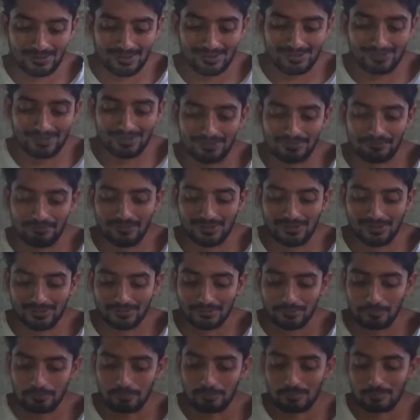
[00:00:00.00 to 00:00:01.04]
I can't wait.
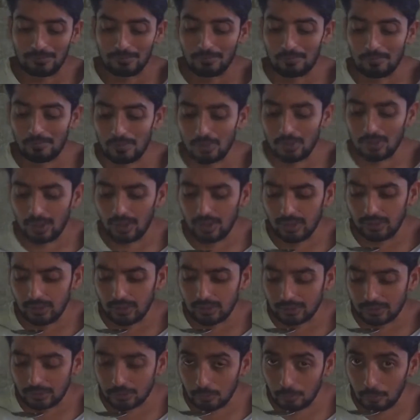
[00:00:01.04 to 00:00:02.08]
I
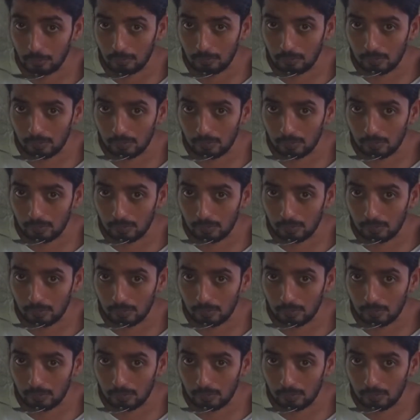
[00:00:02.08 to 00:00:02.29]
like soup.